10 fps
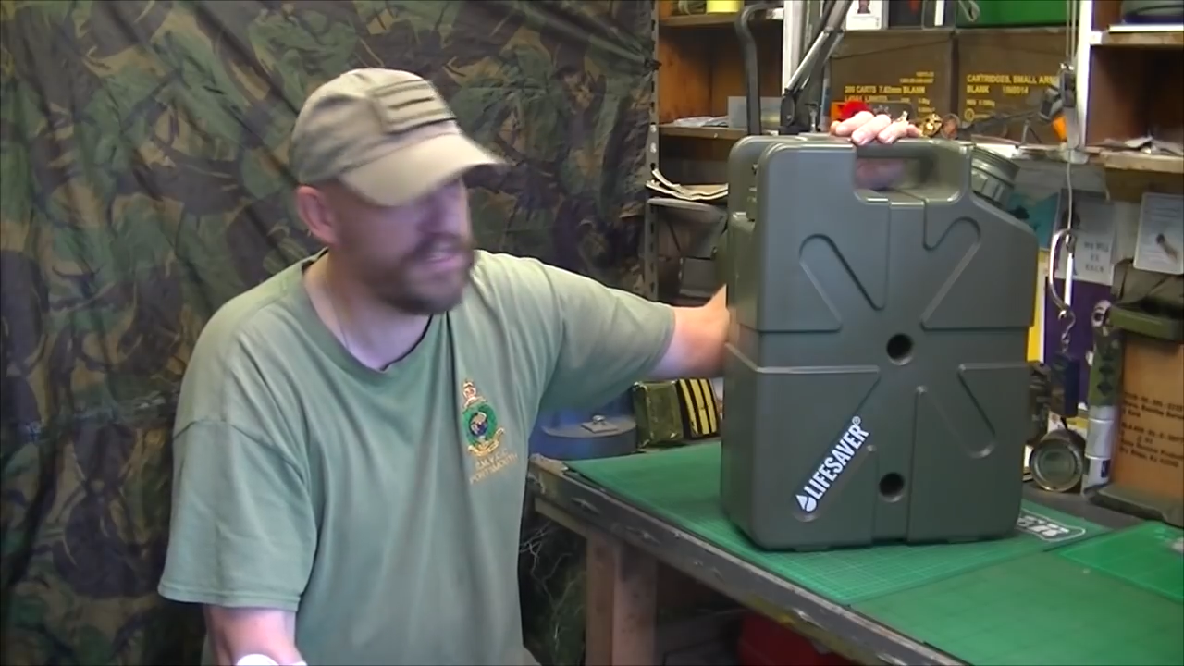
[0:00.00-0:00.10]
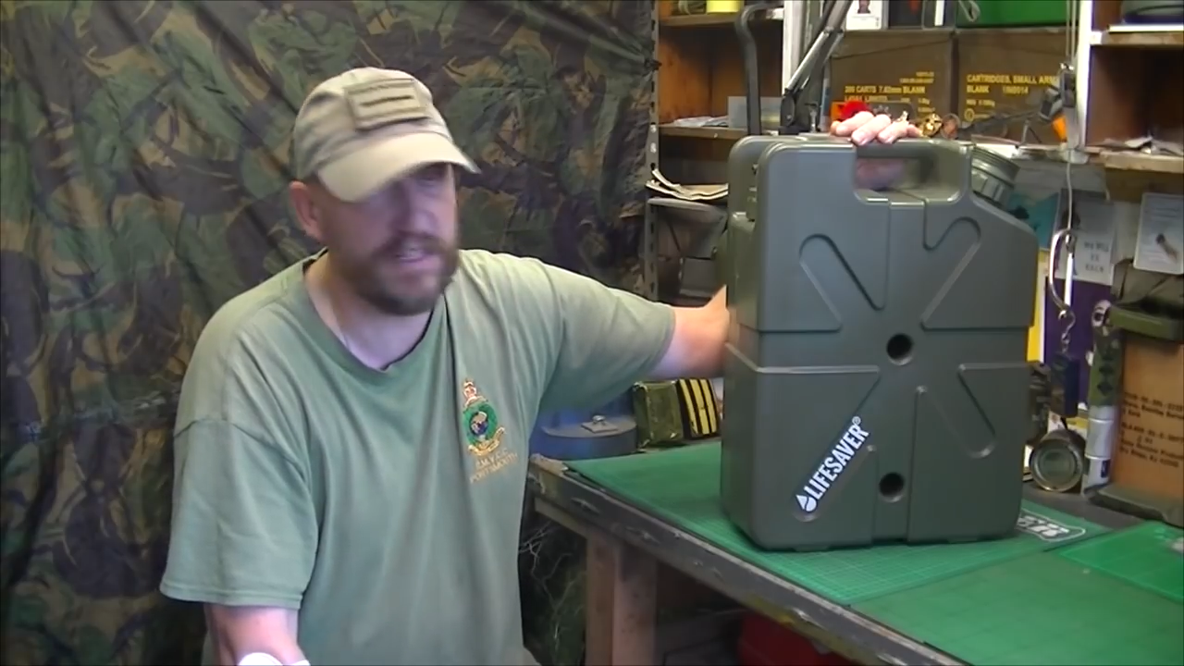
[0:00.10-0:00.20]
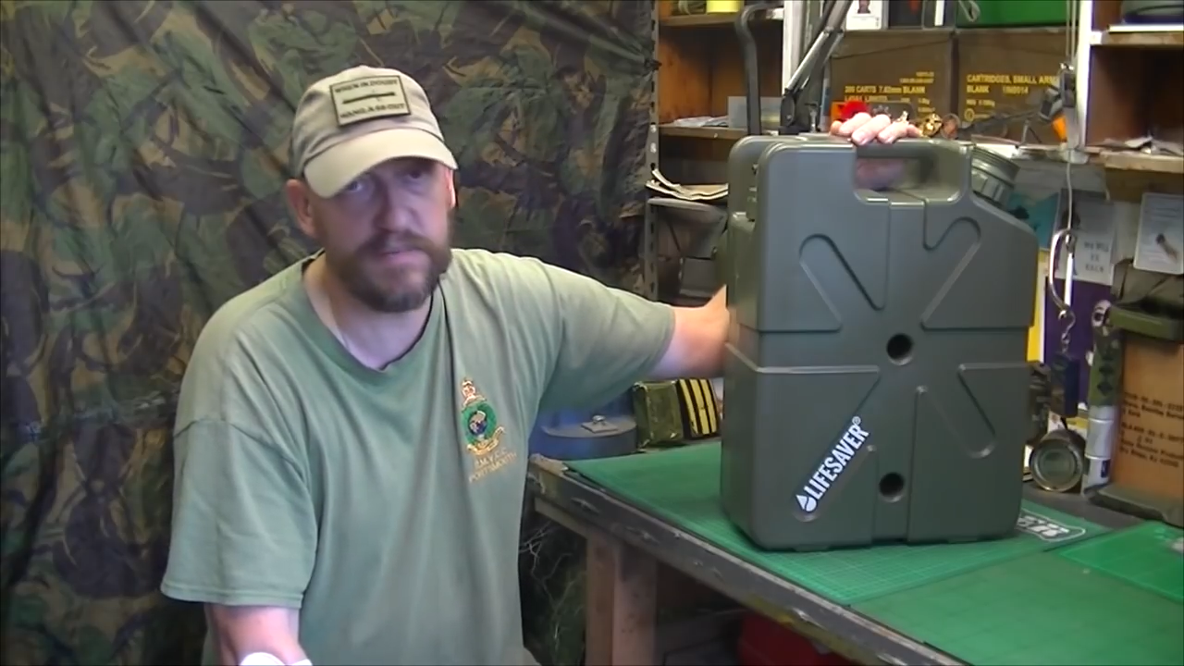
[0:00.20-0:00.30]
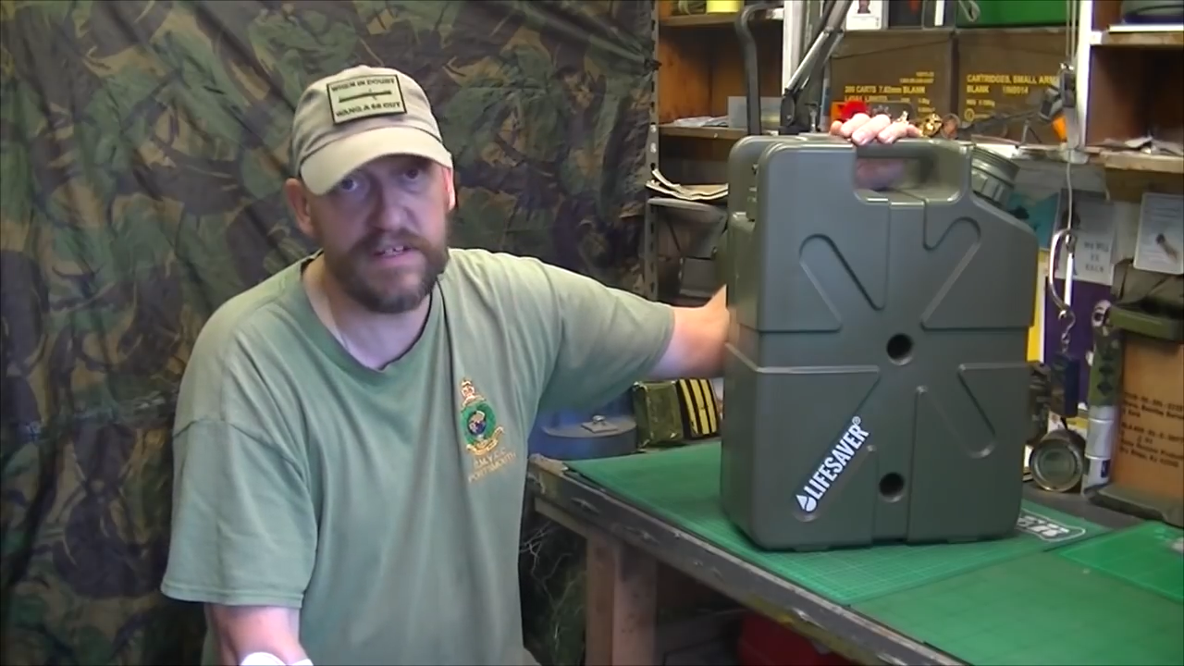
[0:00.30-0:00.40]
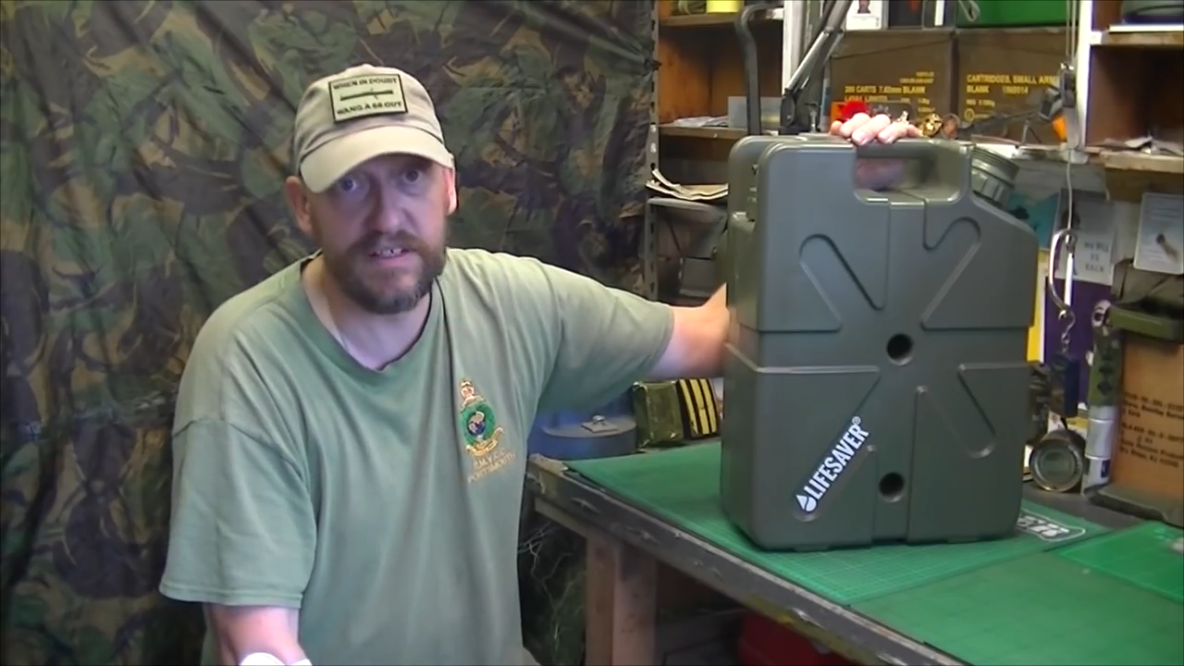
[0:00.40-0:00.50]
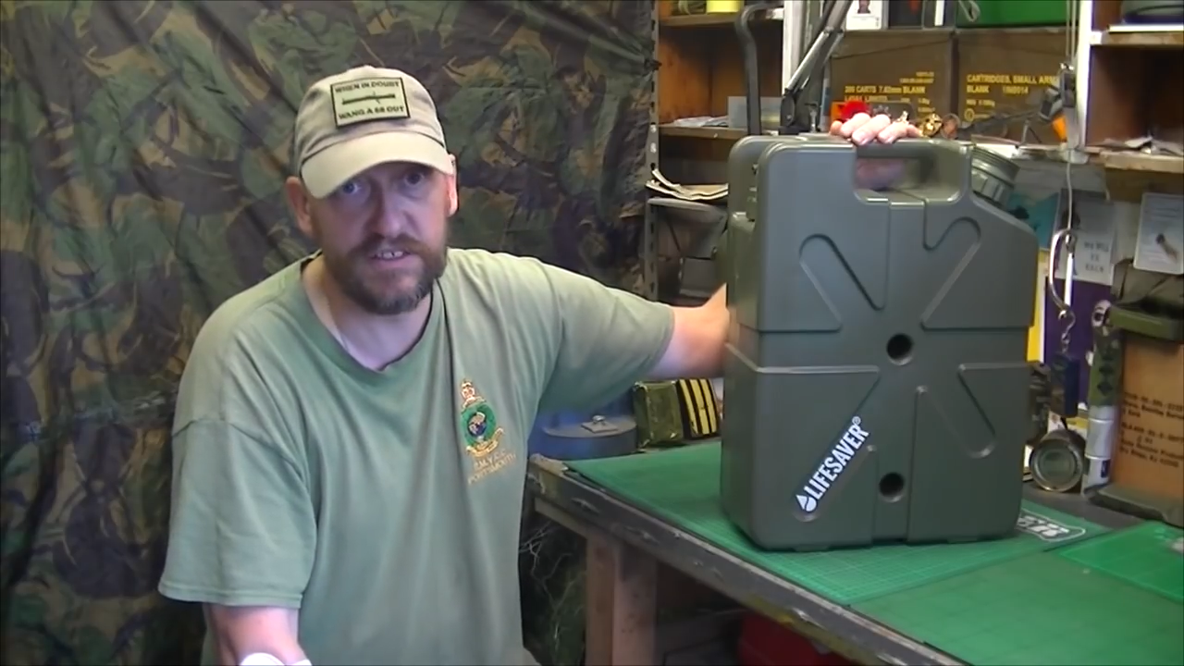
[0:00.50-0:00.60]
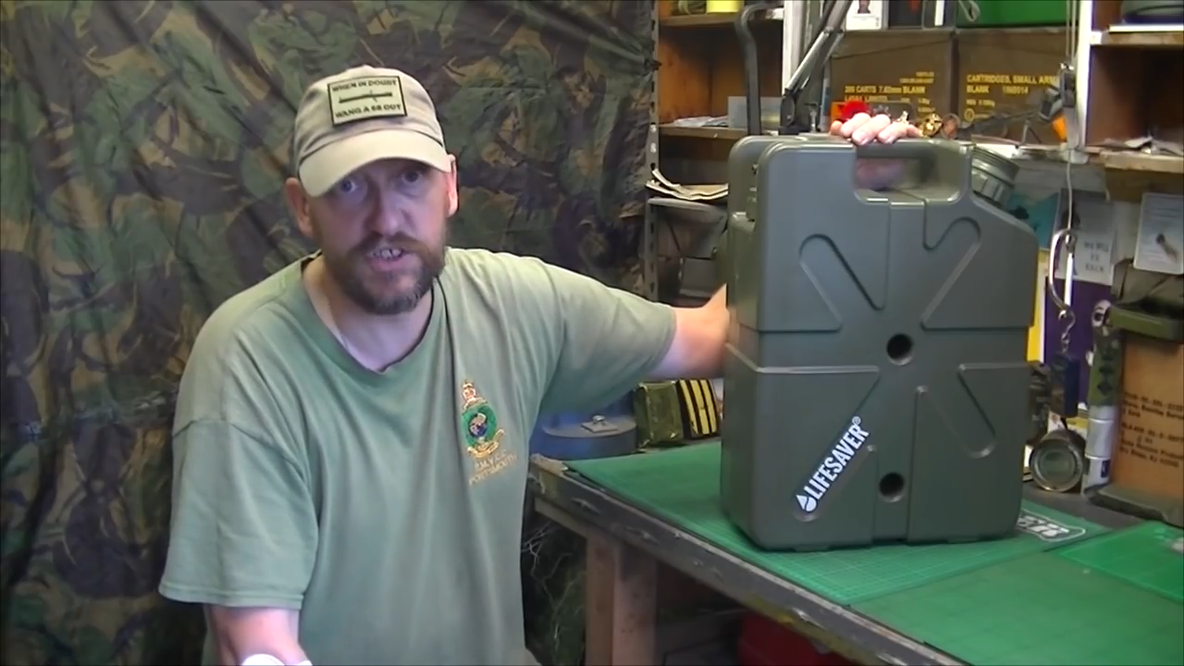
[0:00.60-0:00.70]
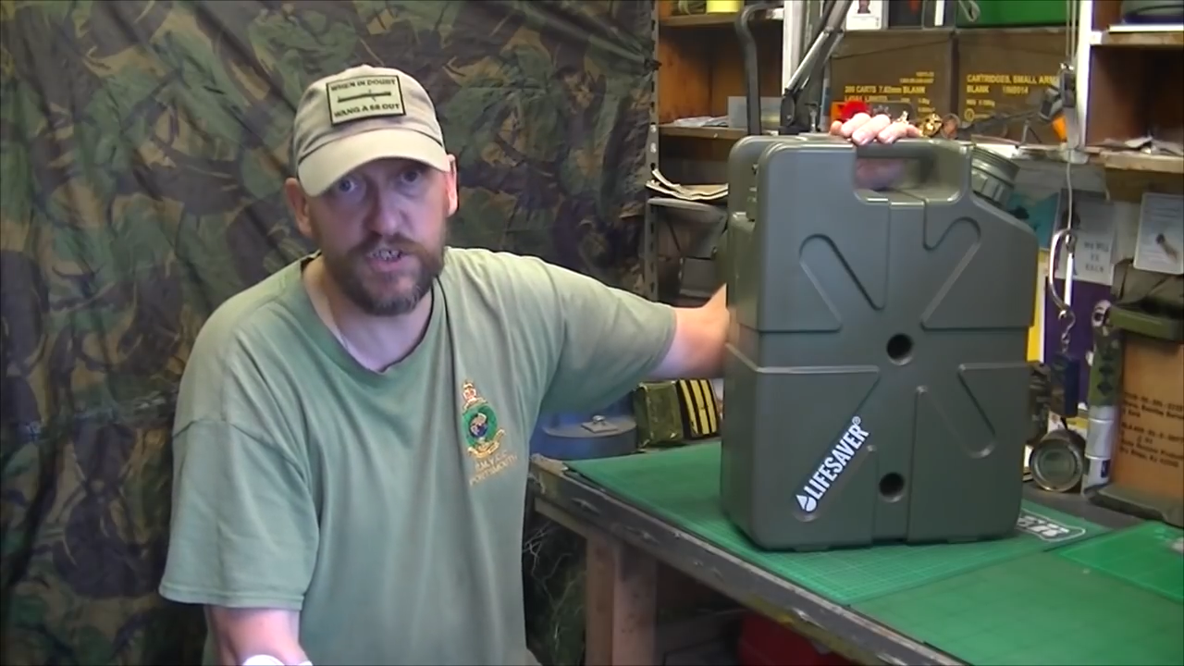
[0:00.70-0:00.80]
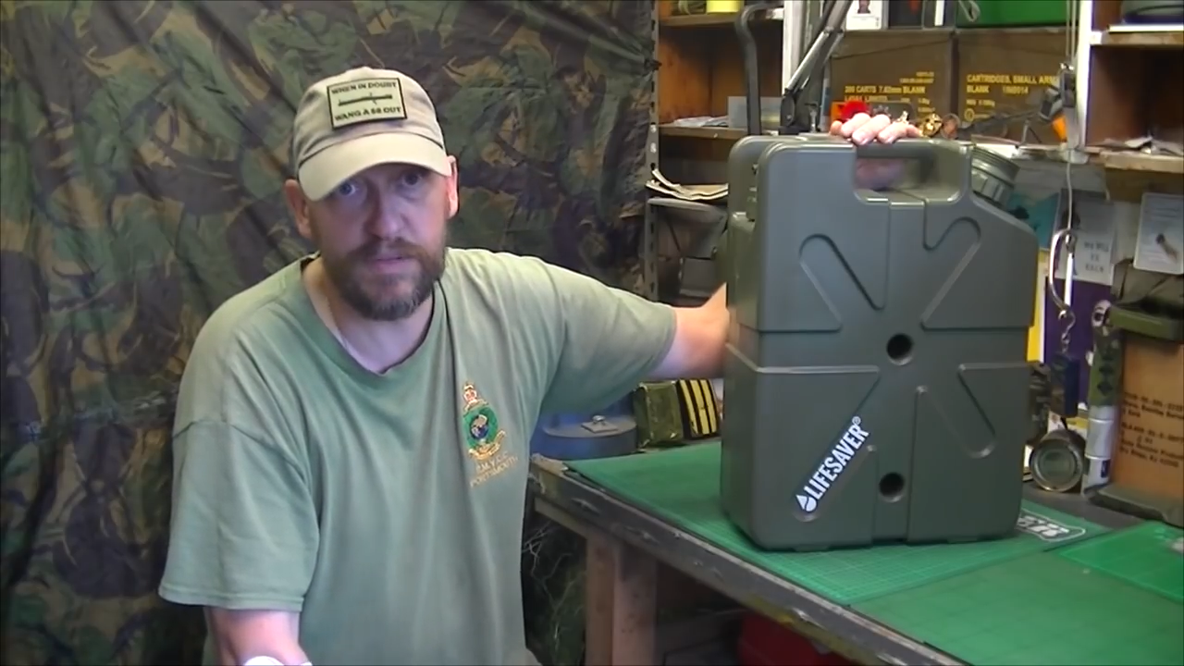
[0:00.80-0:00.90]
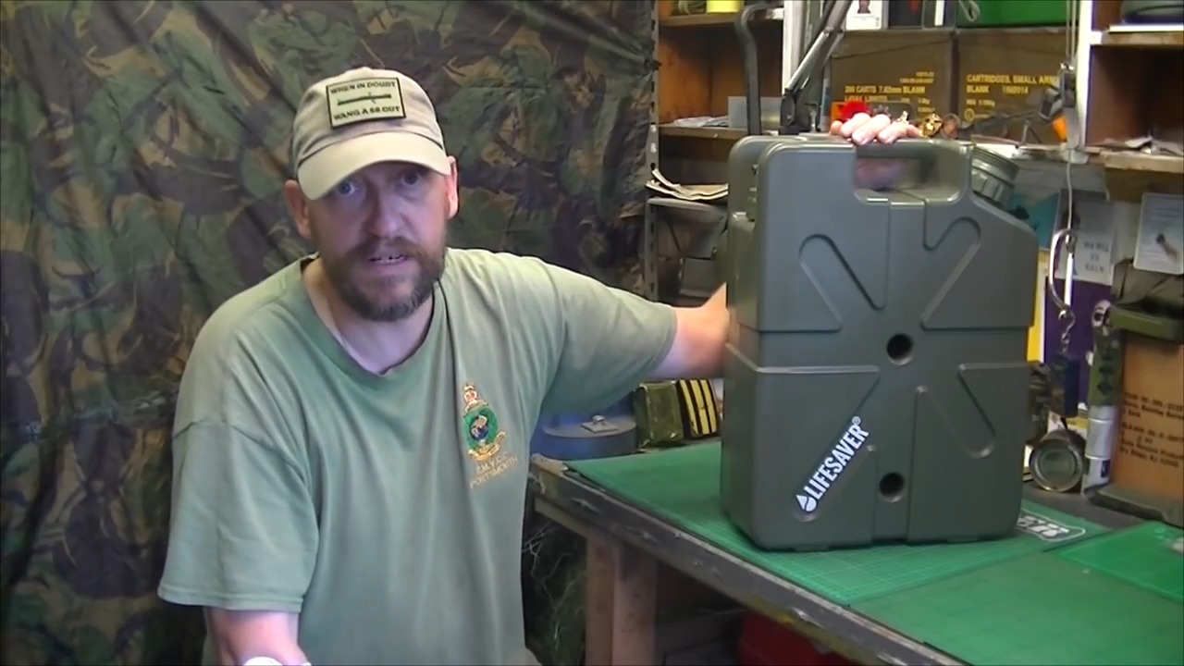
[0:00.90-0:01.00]
going to be
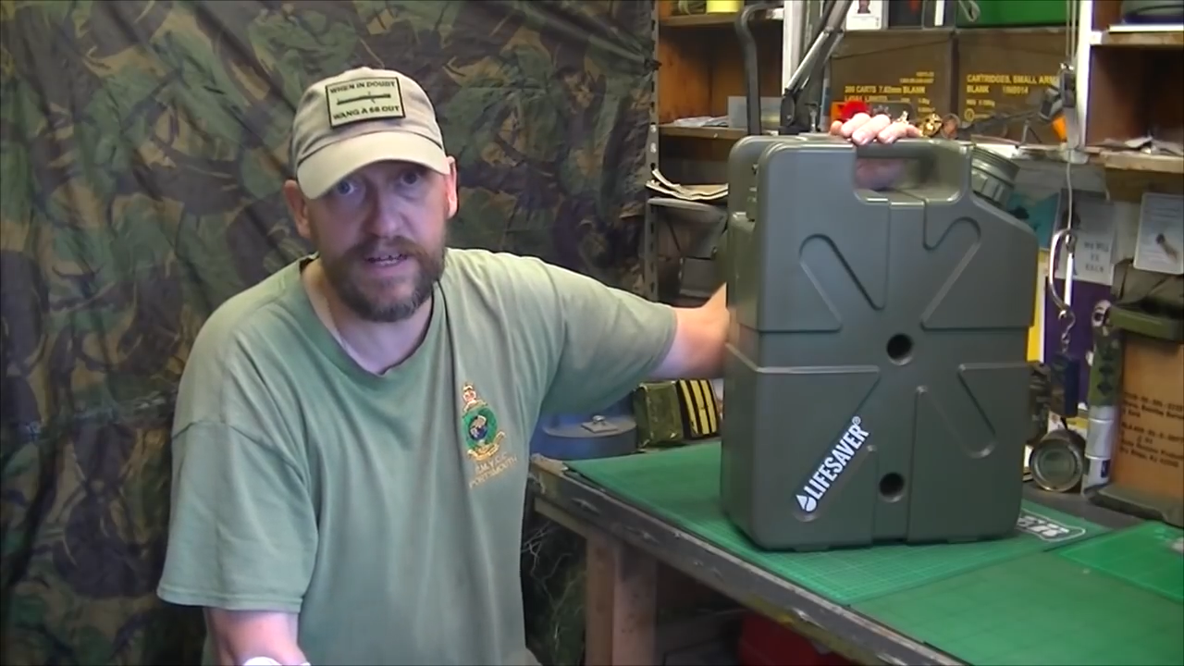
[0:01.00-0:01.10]
considerably